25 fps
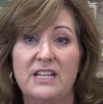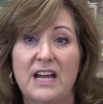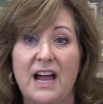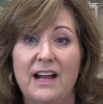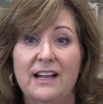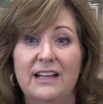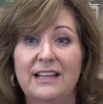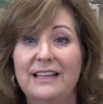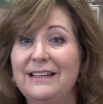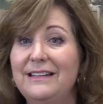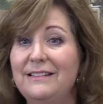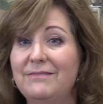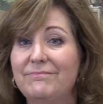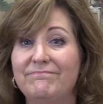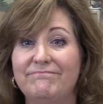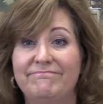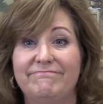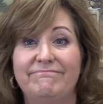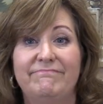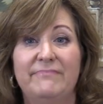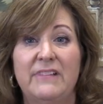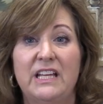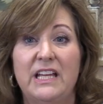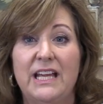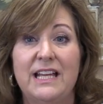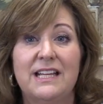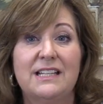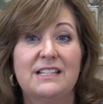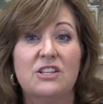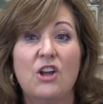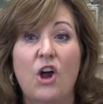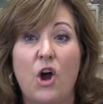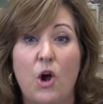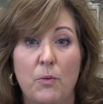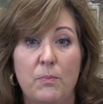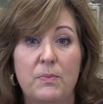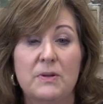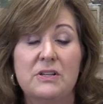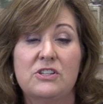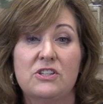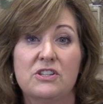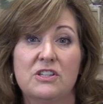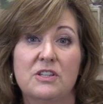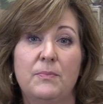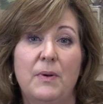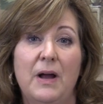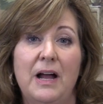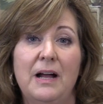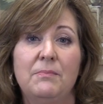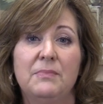docket, it's open to
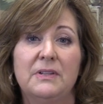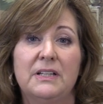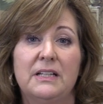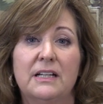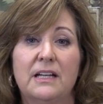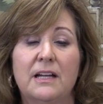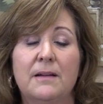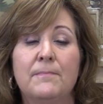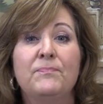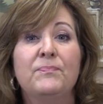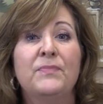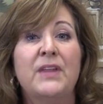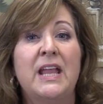the public.